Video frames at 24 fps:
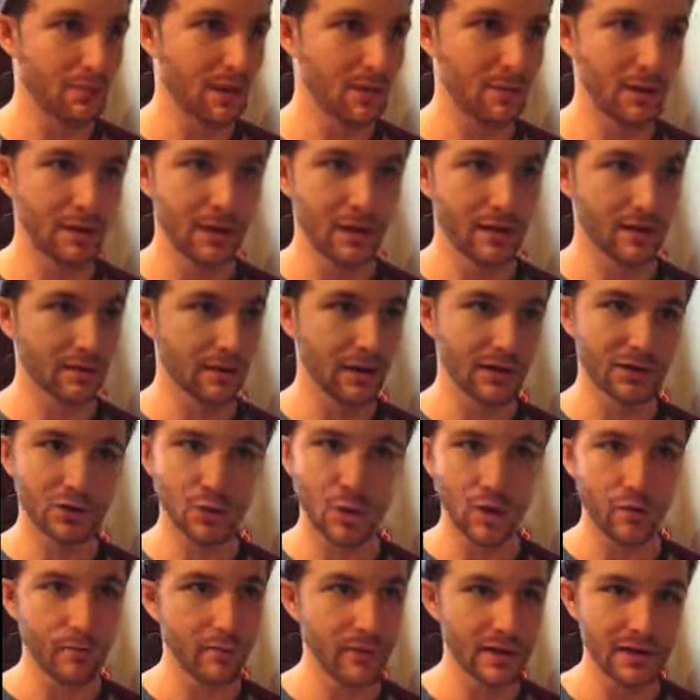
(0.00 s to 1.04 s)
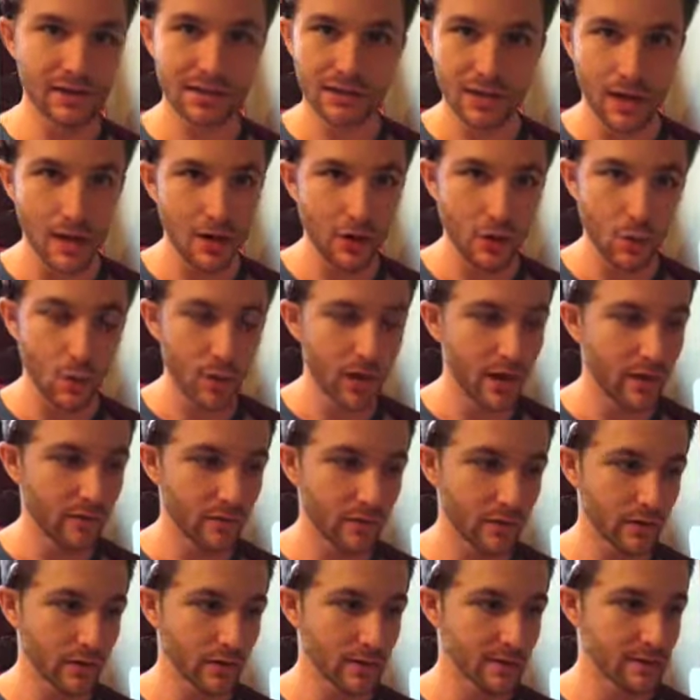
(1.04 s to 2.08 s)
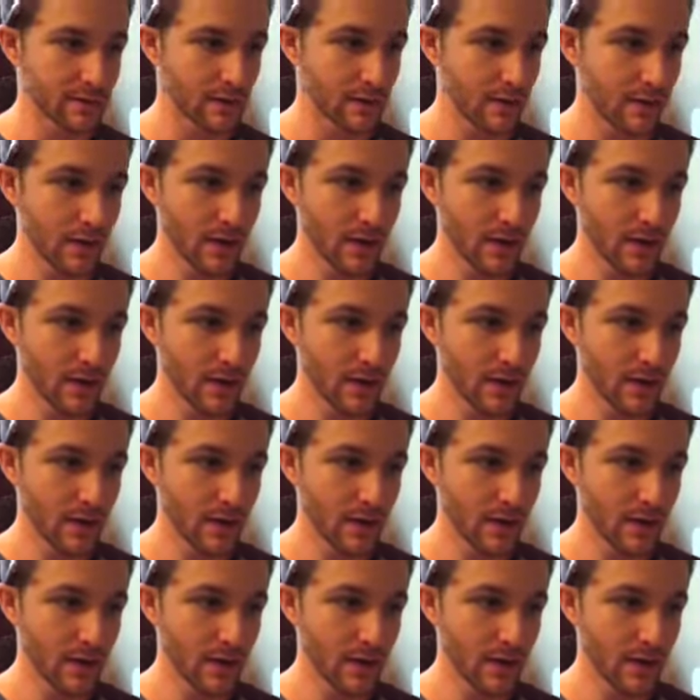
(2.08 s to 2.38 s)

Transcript: maybe hitting like 12 PSI or whatever it is,